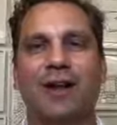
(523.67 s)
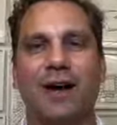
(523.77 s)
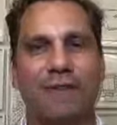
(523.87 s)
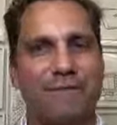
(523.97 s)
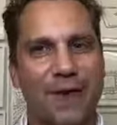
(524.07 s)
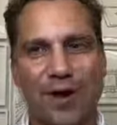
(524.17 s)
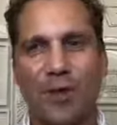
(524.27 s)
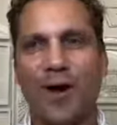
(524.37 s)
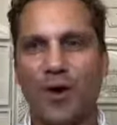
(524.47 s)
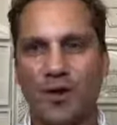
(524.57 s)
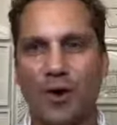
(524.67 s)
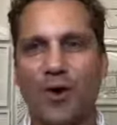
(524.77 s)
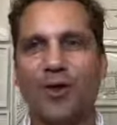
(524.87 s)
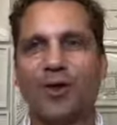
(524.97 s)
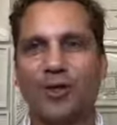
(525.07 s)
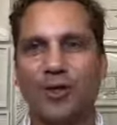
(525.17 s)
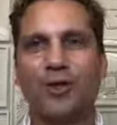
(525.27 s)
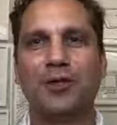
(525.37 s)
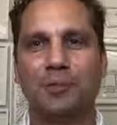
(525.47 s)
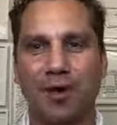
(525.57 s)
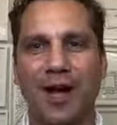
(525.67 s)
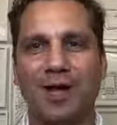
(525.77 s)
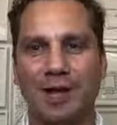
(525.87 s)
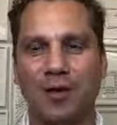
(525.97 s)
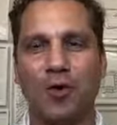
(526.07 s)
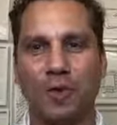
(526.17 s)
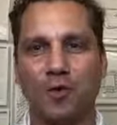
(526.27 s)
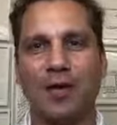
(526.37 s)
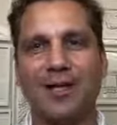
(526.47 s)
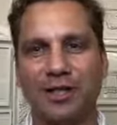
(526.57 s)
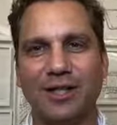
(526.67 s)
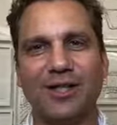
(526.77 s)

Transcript: a very well-known, huge branded corporation,